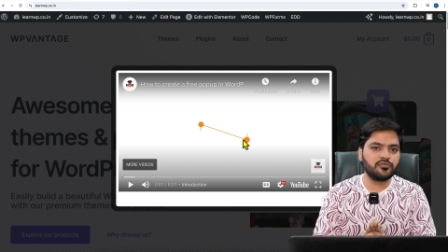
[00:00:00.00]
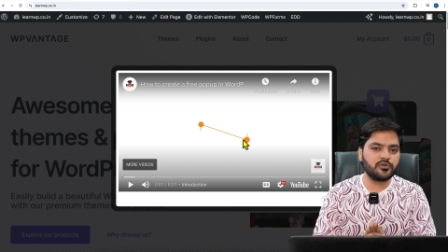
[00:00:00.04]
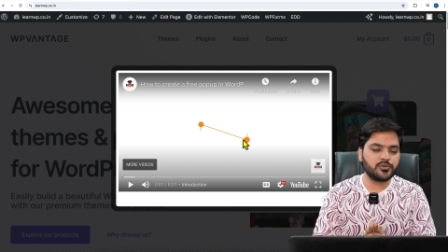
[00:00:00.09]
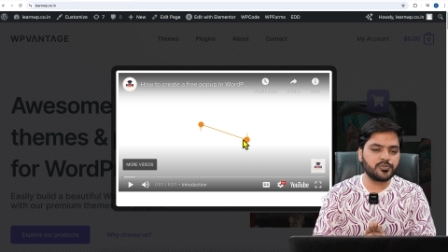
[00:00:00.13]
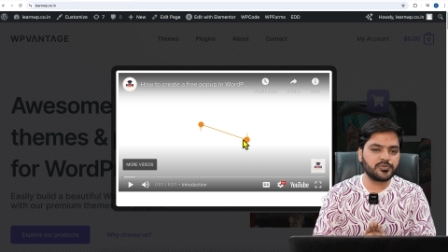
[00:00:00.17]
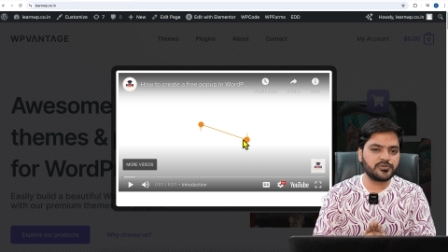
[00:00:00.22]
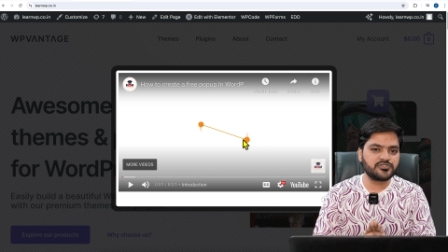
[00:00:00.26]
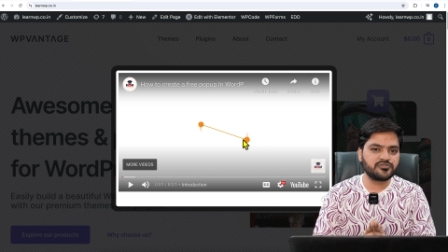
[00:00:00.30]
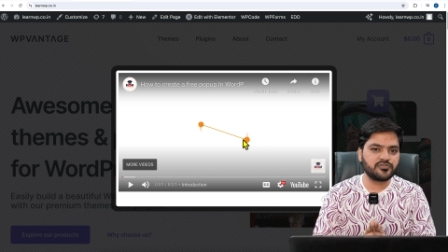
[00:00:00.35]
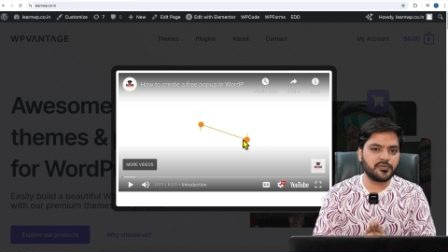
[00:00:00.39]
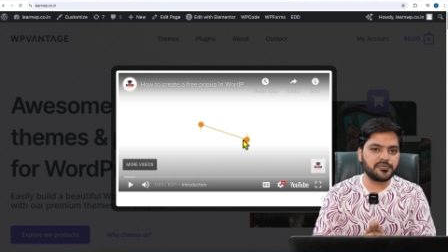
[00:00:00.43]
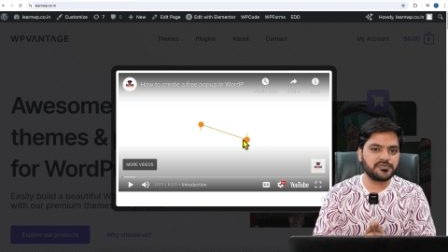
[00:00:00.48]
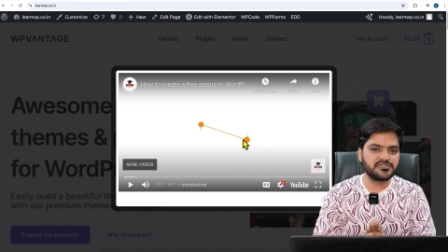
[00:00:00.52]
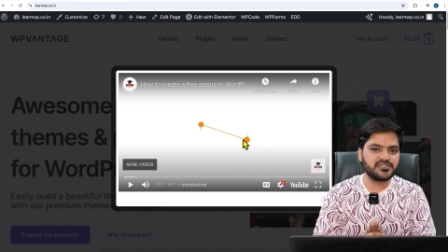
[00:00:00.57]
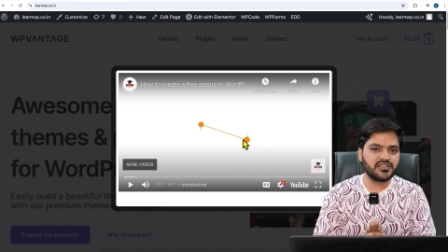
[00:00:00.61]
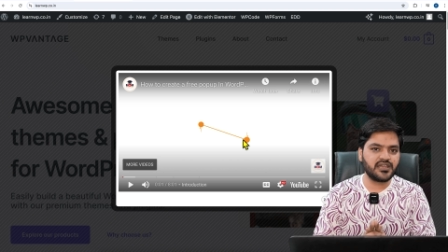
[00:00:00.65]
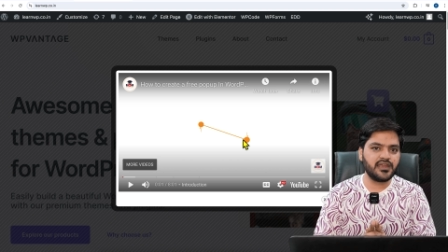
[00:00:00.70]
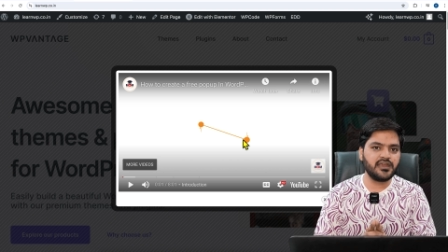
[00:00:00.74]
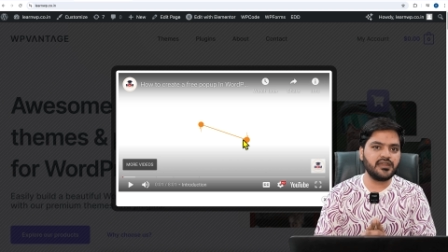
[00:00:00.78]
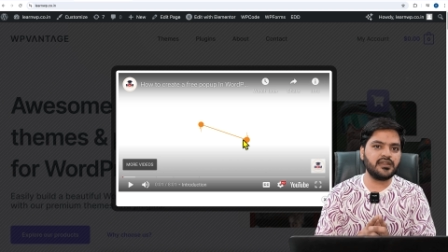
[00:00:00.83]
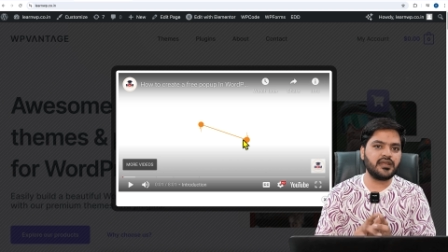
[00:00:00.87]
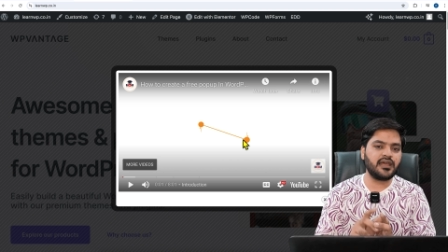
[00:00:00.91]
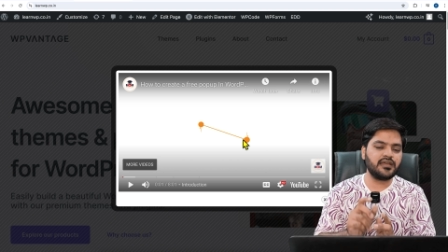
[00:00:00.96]
WordPress
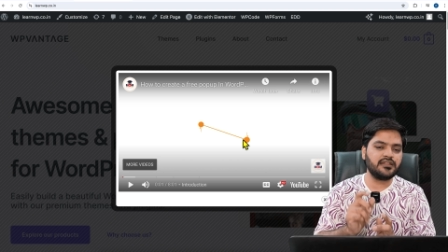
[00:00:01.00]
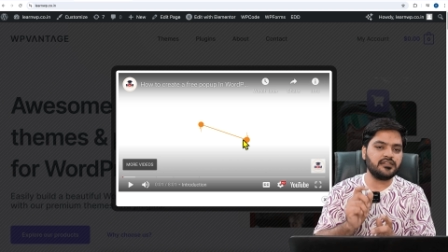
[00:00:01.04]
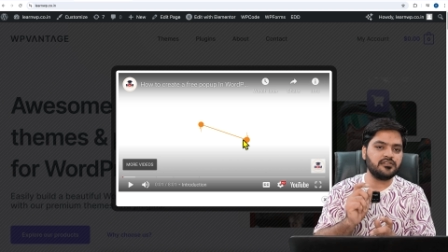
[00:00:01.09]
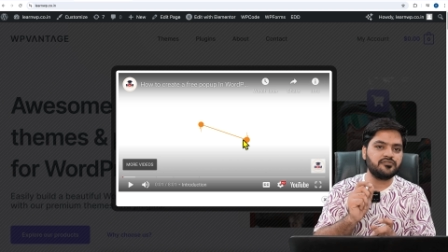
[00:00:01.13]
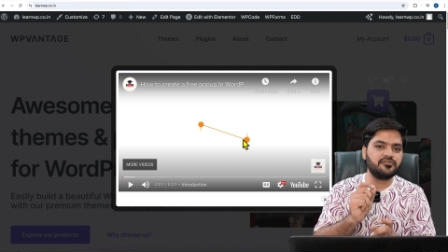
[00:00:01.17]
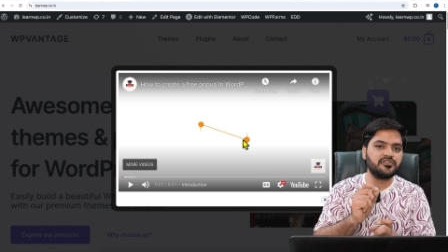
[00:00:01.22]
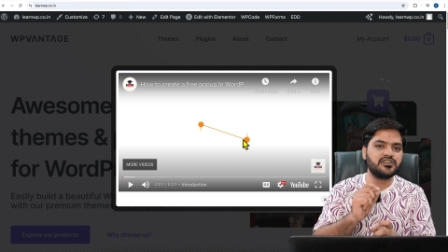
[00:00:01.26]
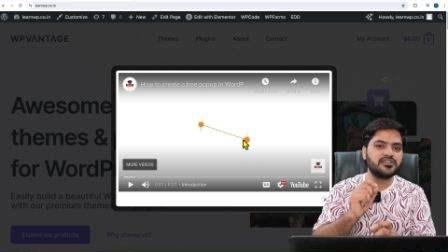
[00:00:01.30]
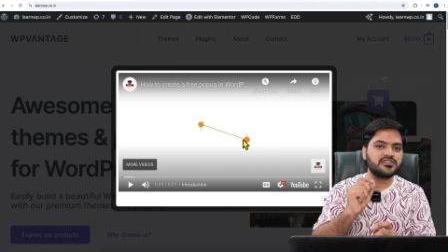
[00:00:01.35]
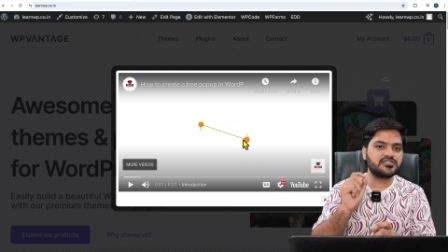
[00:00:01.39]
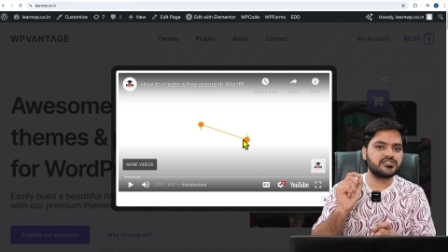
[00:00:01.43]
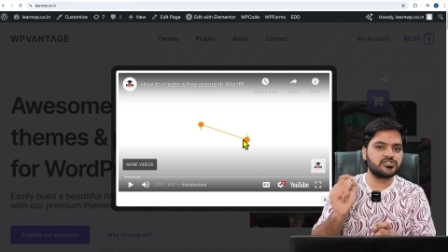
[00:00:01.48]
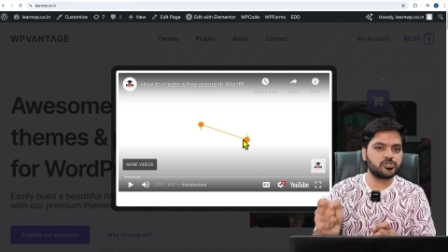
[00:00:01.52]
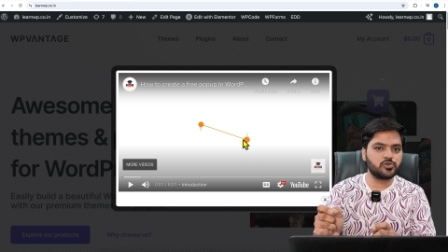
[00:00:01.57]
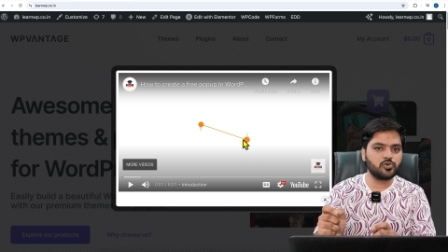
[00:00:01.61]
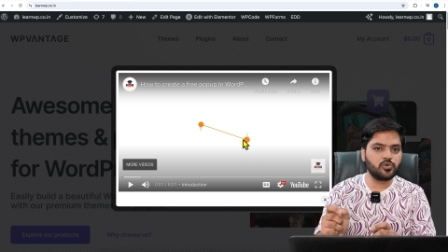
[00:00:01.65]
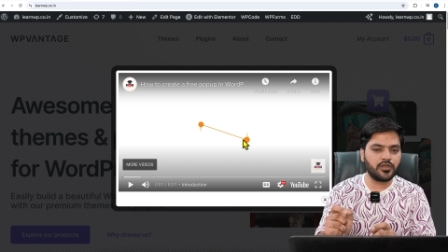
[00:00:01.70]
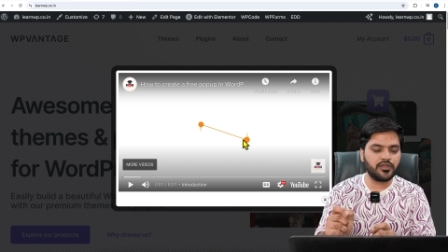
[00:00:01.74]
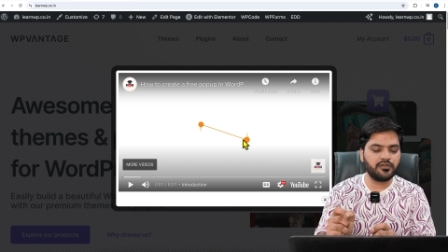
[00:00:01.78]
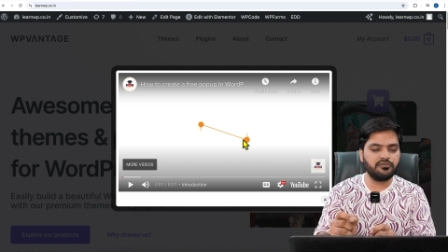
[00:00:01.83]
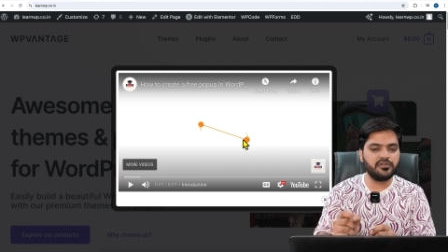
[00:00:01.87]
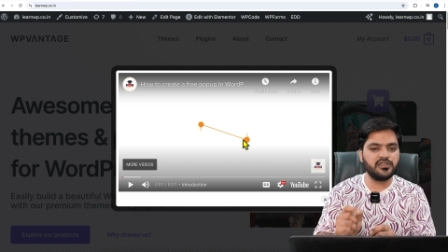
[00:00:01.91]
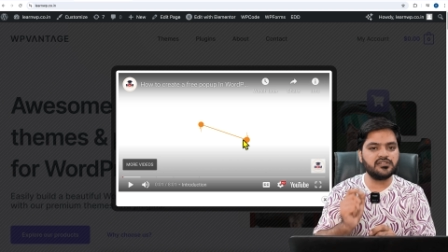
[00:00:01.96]
website and if it is
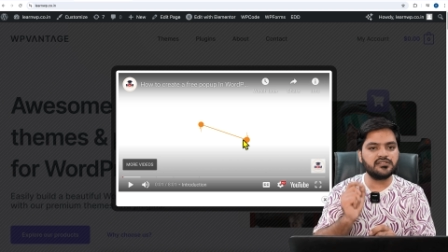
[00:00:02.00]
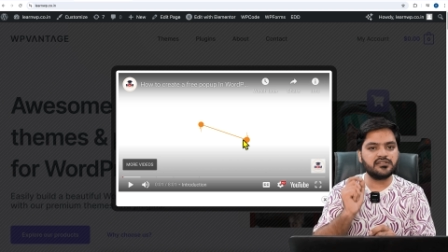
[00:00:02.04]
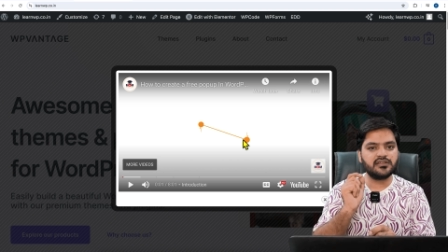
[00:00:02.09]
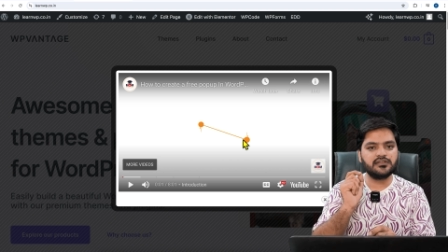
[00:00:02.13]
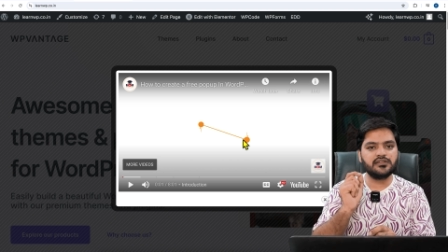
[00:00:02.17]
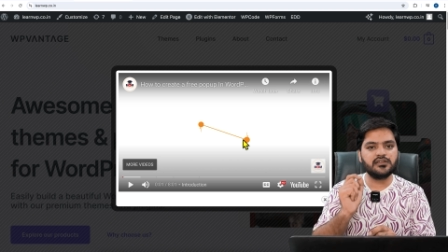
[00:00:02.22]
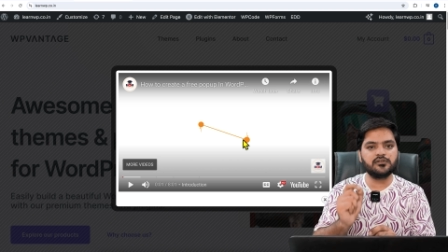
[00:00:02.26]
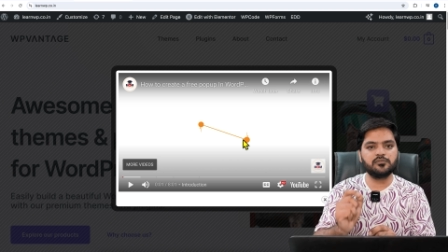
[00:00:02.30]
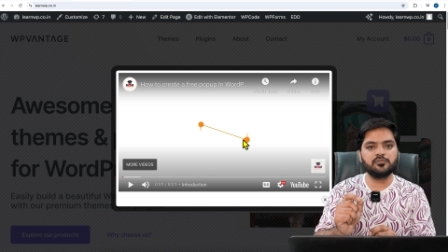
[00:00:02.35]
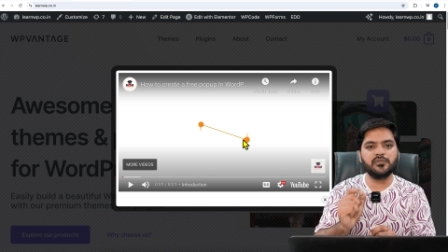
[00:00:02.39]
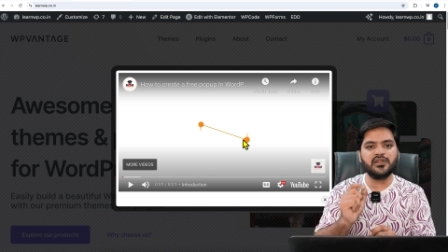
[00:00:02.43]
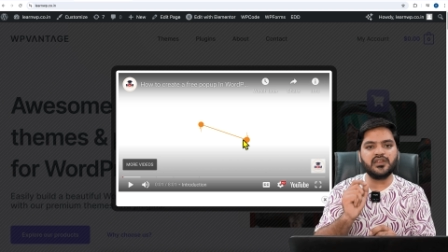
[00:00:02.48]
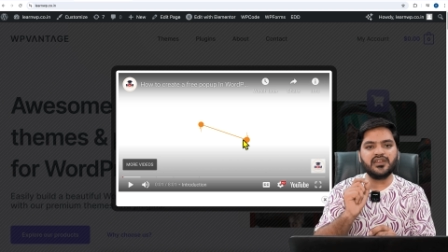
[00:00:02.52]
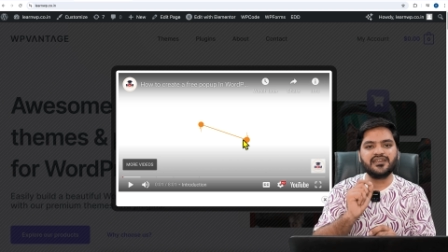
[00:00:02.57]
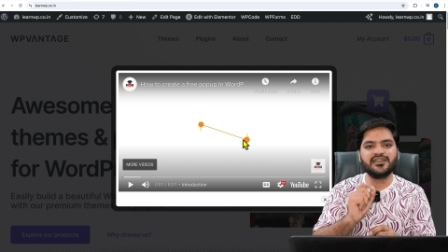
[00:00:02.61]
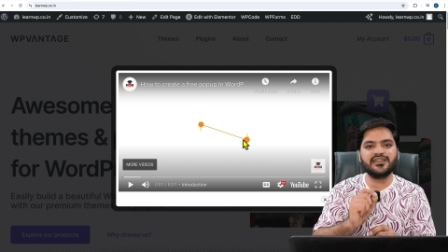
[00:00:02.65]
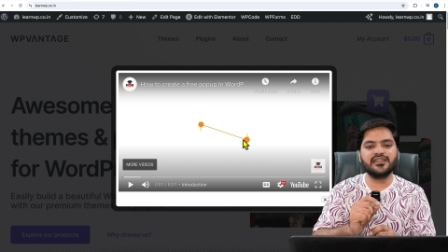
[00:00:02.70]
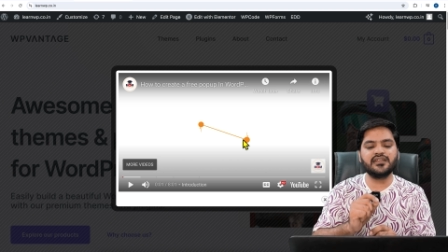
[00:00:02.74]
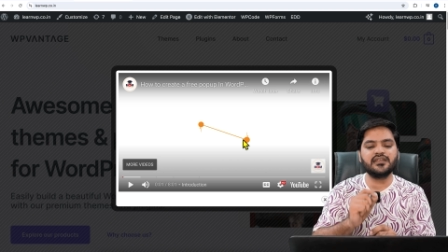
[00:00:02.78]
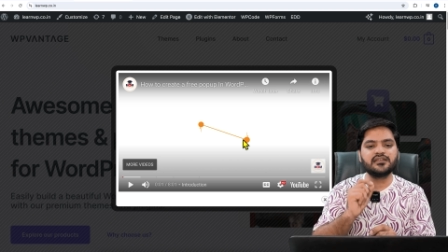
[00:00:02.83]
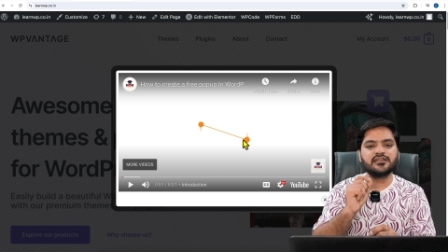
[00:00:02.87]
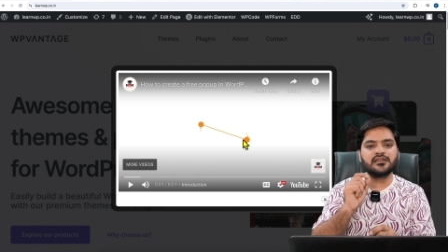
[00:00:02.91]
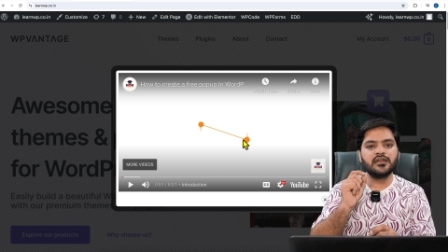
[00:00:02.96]
too heavy, then it may
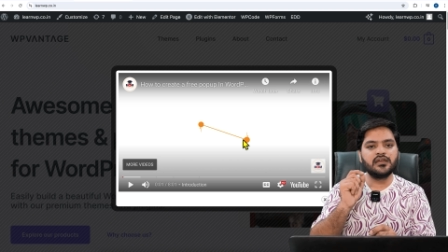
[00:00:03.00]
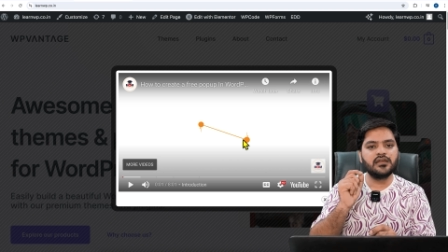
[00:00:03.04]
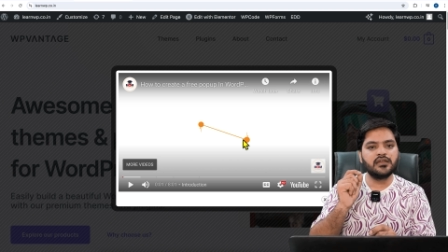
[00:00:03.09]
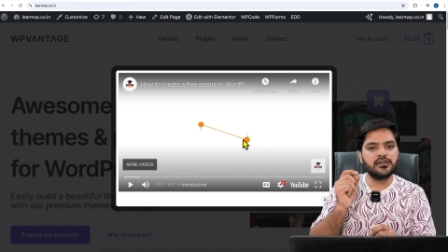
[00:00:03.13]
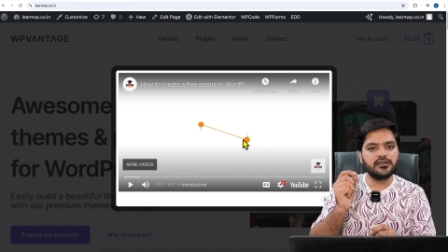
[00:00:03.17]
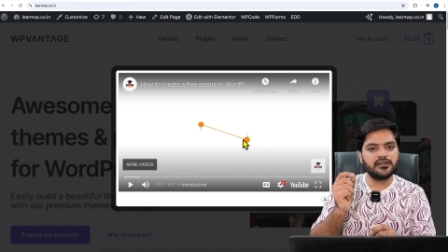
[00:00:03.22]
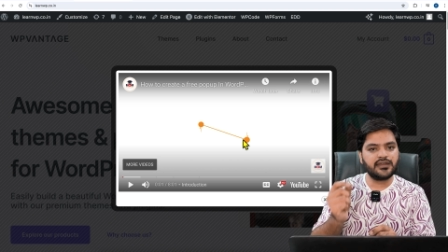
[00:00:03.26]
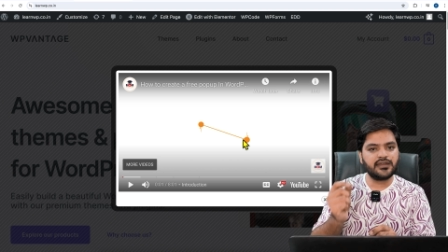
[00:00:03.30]
take